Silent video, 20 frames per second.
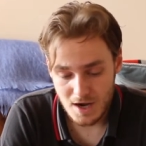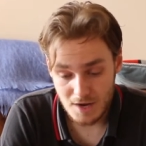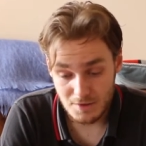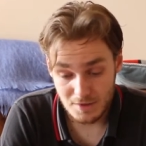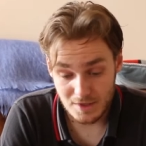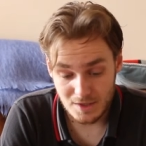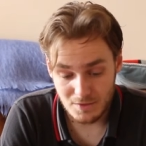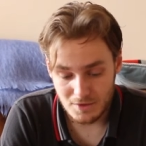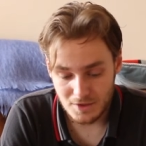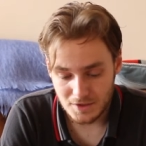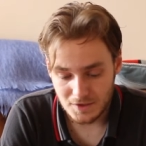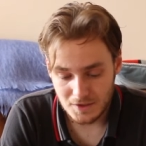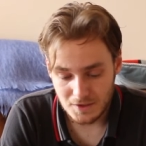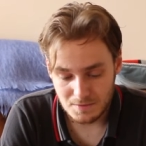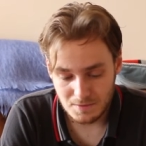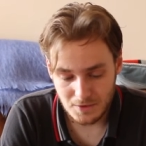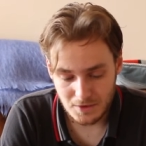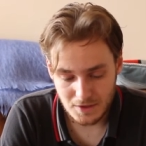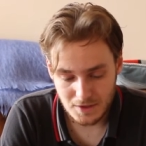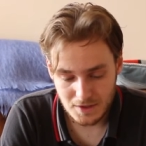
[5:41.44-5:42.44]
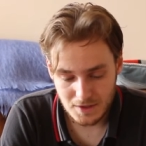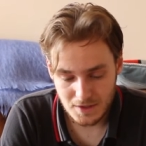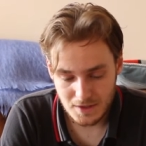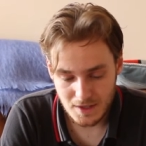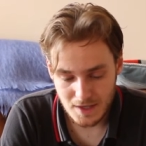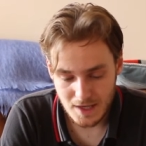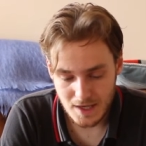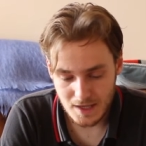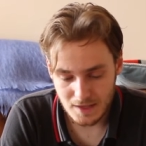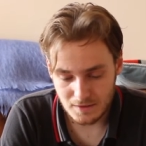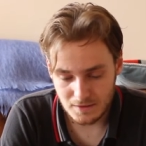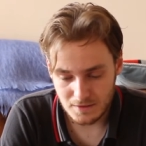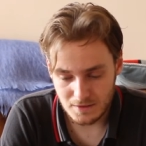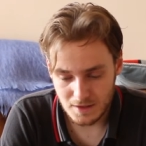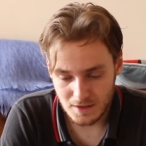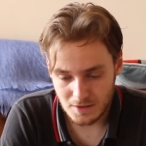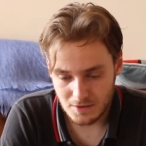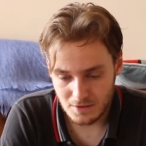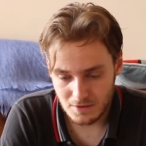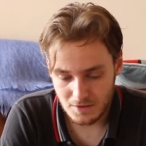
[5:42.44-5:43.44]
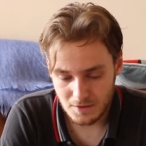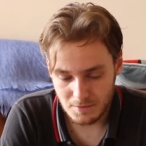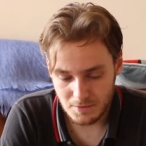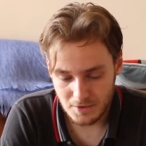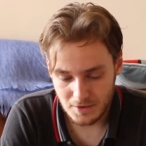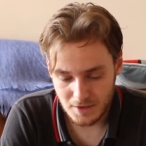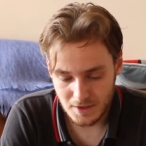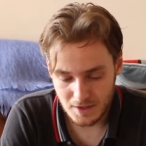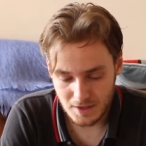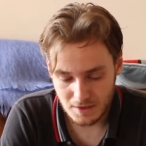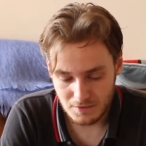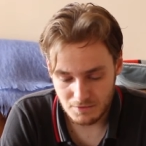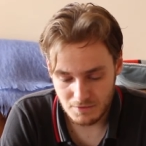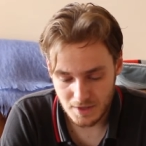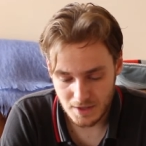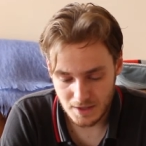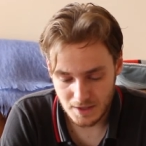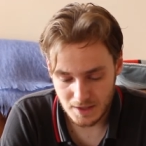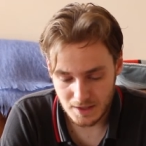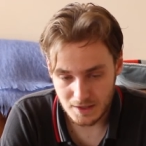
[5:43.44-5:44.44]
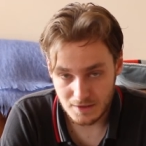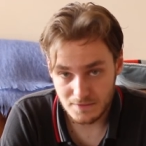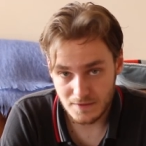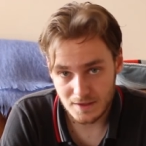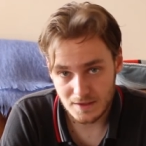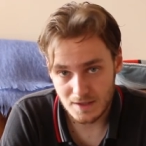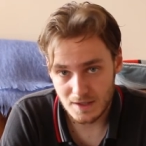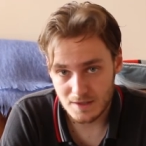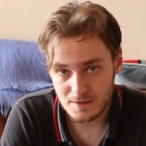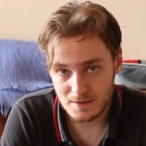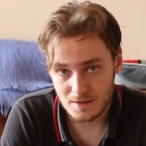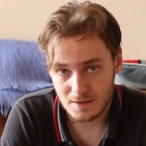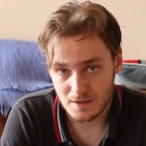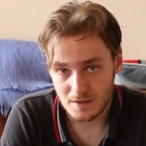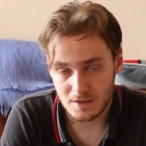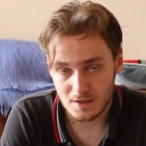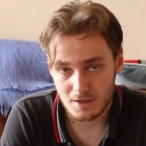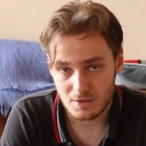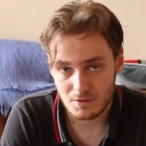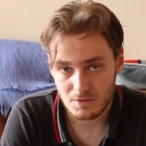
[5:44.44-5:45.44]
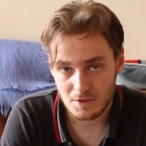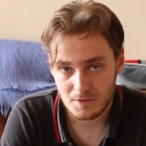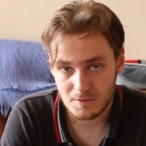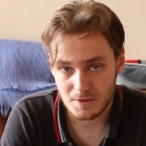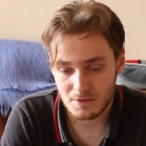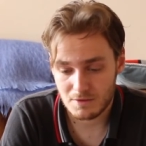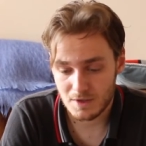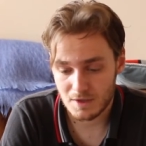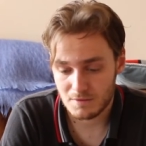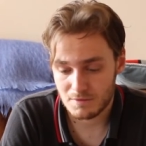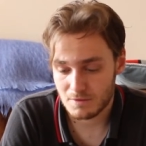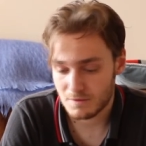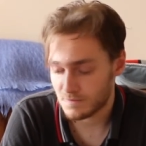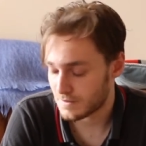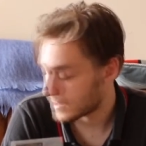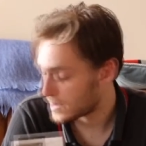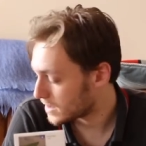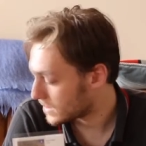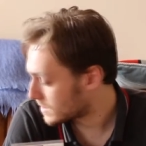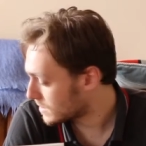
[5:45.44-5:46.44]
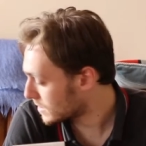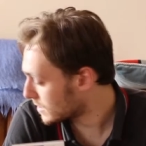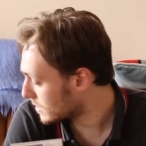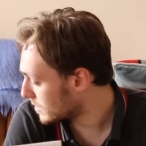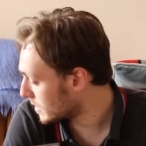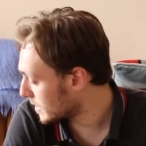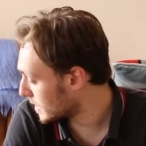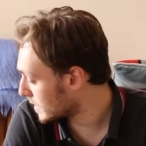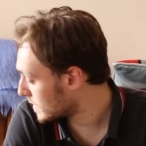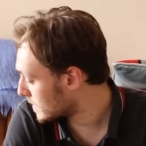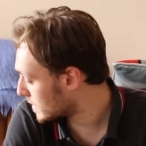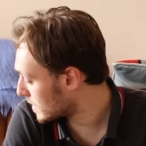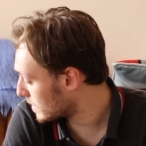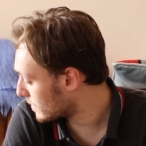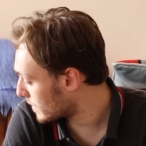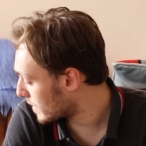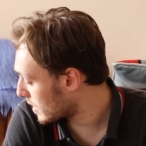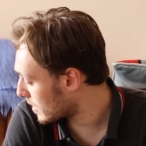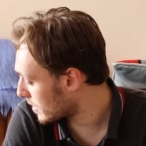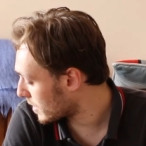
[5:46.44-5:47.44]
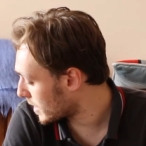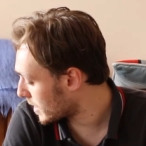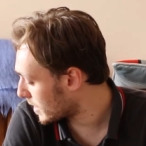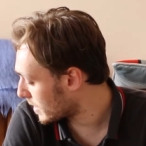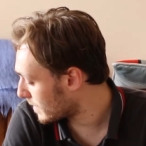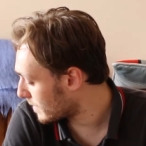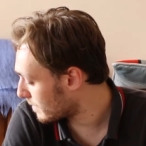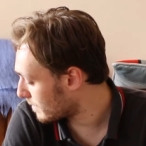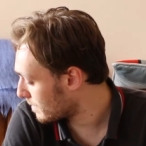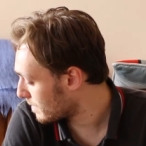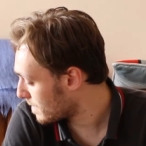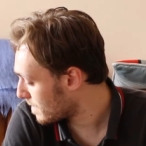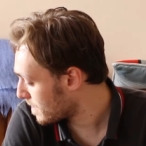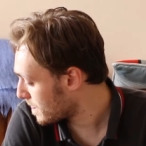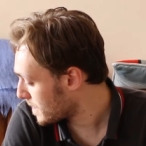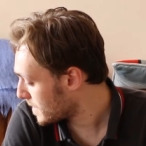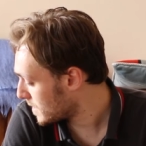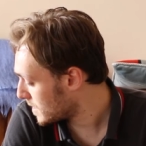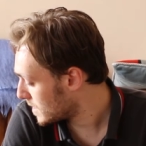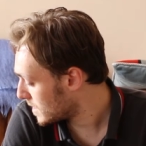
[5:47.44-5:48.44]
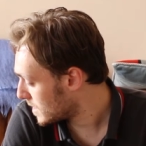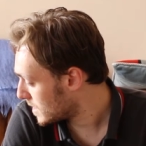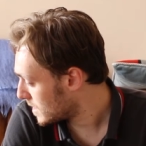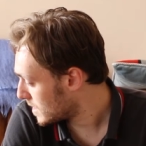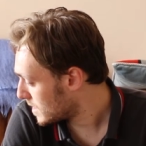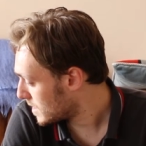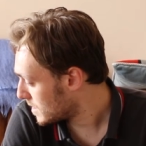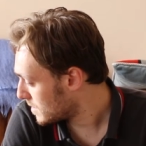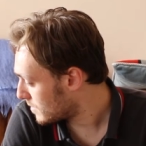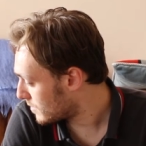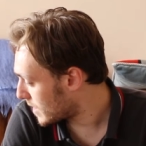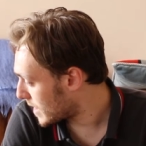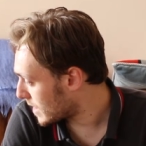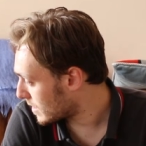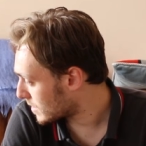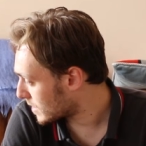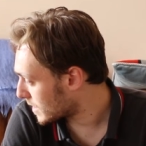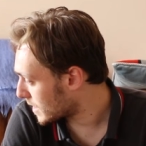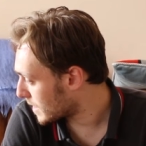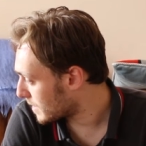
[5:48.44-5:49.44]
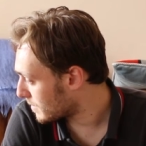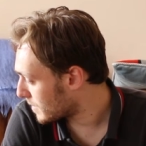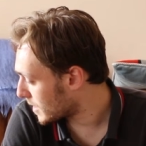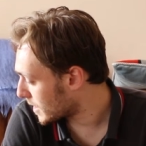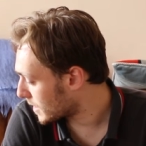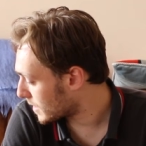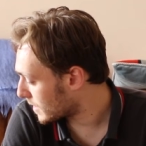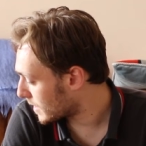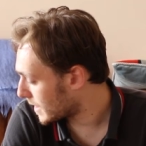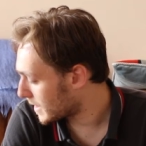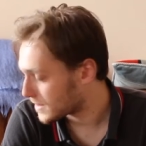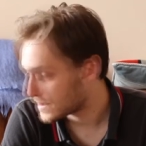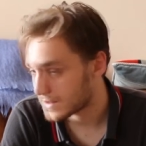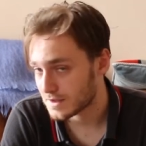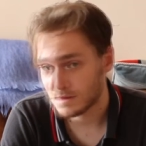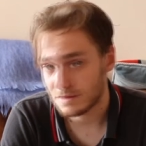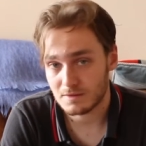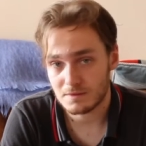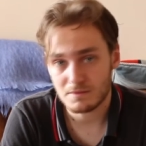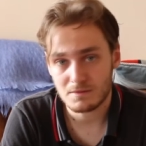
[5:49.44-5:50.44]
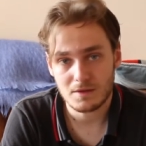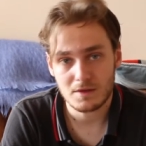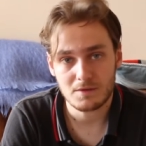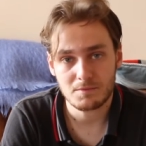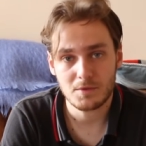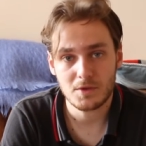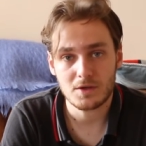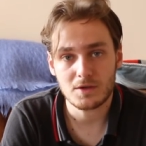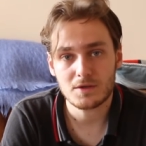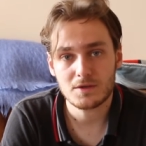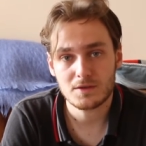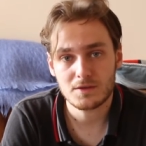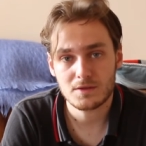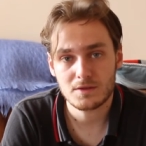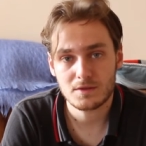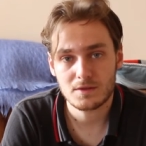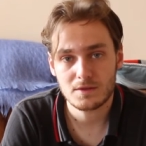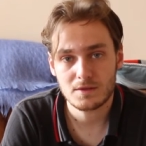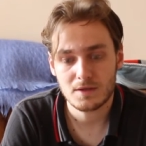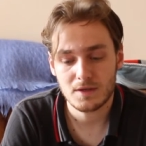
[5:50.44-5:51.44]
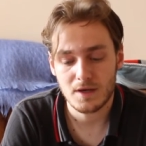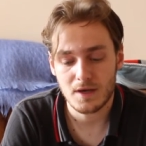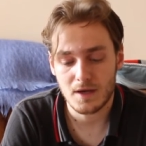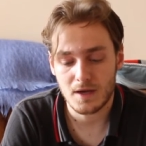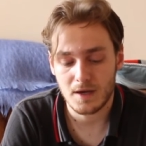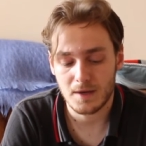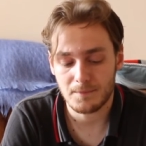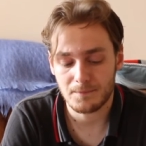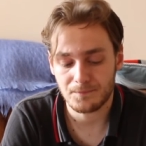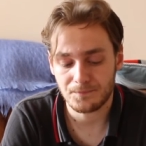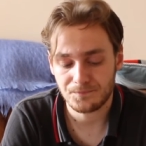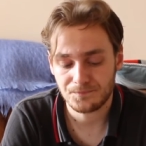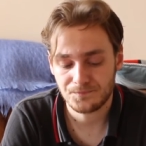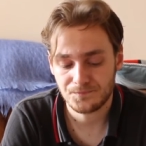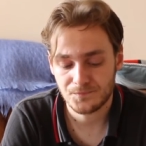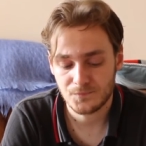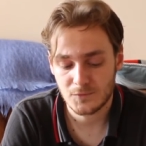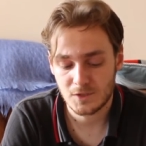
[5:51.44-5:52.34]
I really wanted this book and I got the book and I've read it and it's fantastic and I'll always be grateful for these two and they sit very um, proudly in my collection of books. Um,